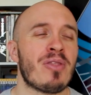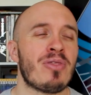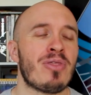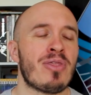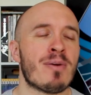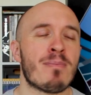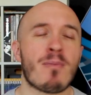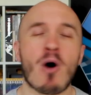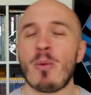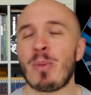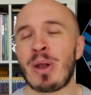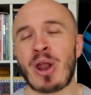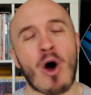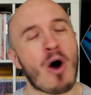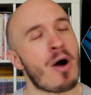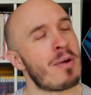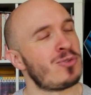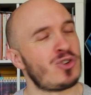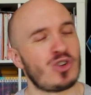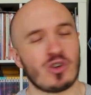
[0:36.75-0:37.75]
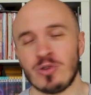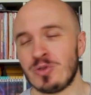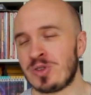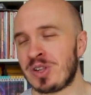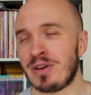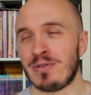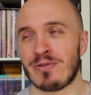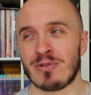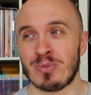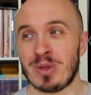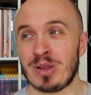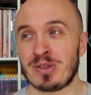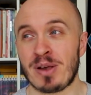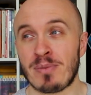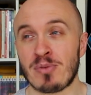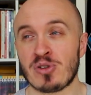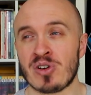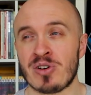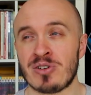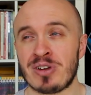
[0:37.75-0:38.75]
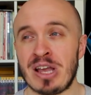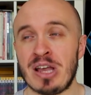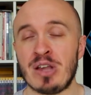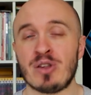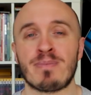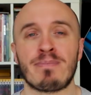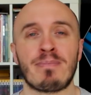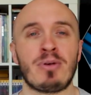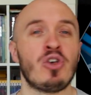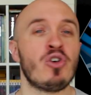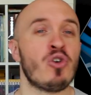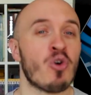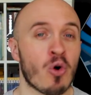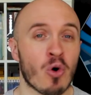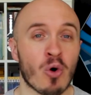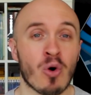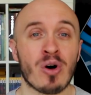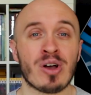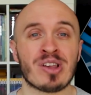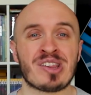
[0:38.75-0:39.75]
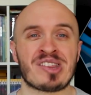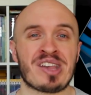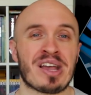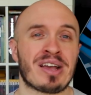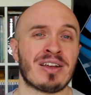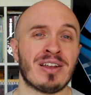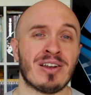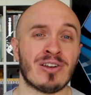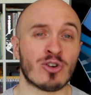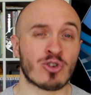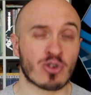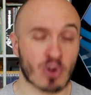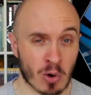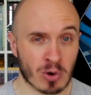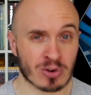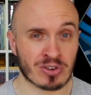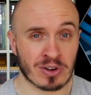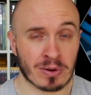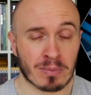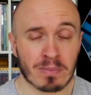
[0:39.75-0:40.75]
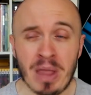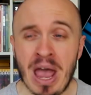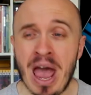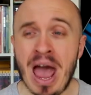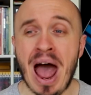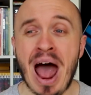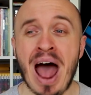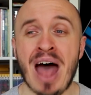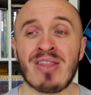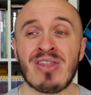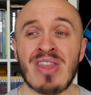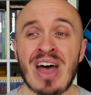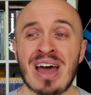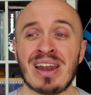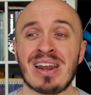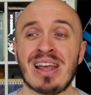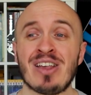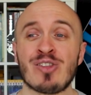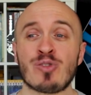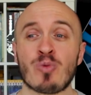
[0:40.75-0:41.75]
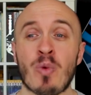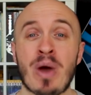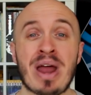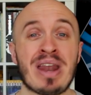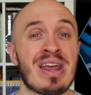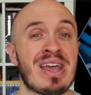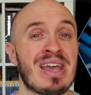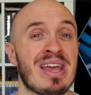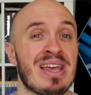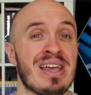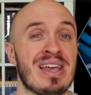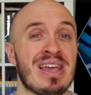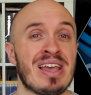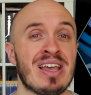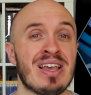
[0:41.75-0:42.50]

the moment I'm choosing from this episode is pure Second Doctor. And that is when he